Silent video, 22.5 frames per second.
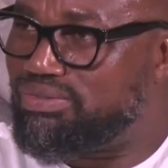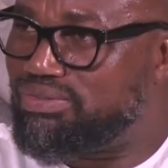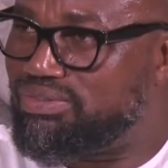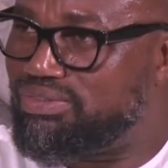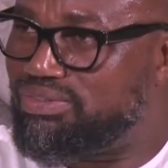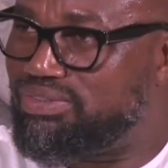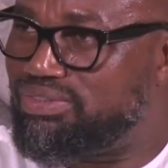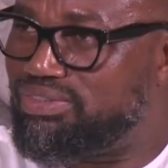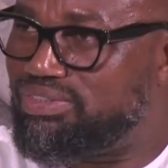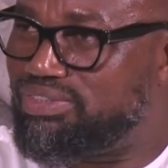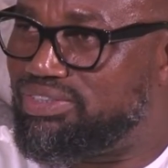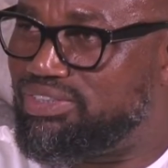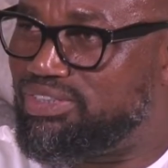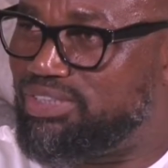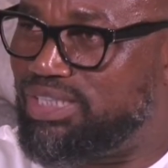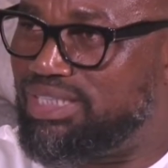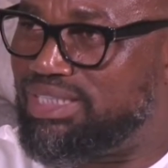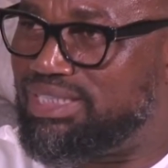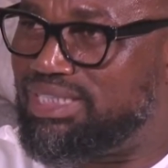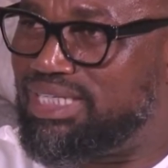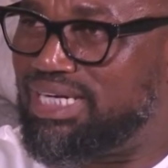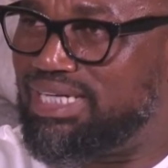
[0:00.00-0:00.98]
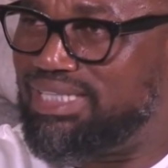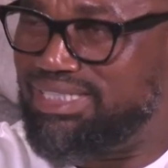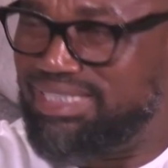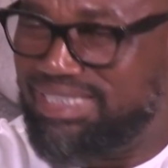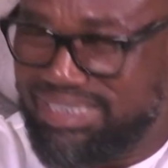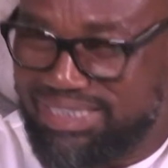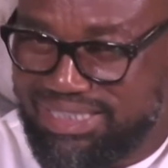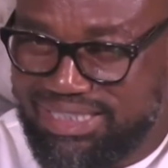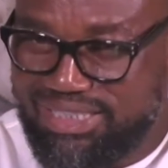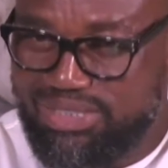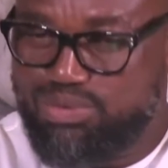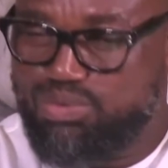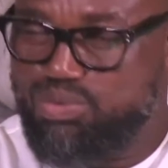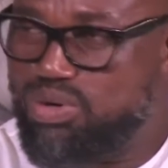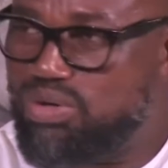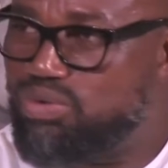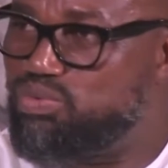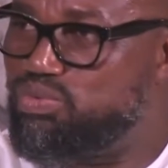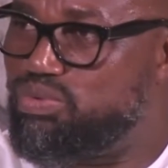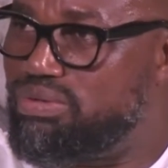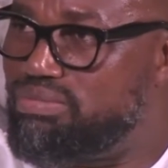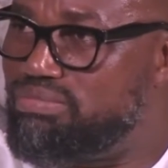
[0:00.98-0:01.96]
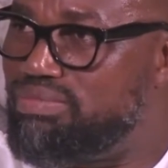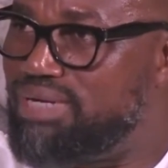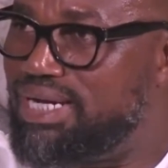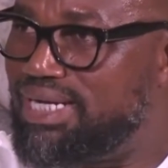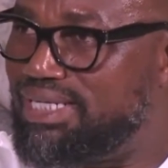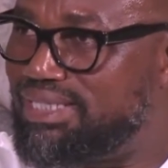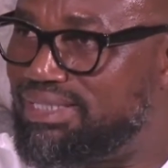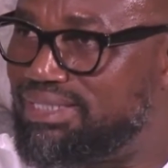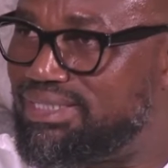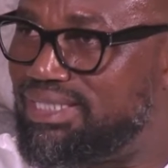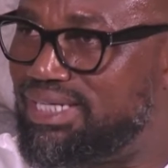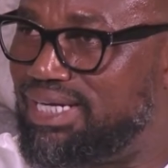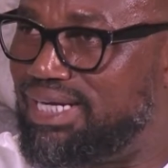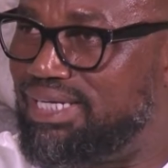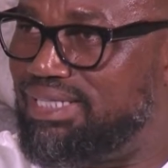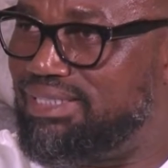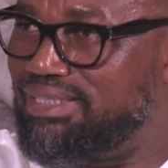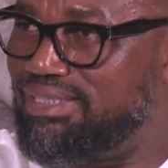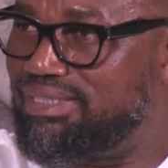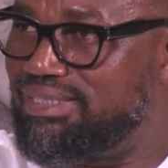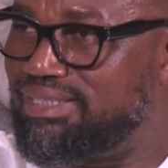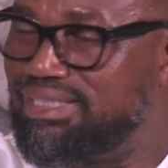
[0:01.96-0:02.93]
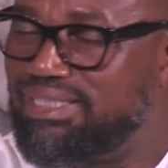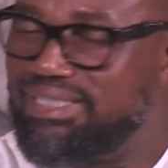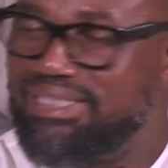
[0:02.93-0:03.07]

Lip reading: you understand? This is what we met. And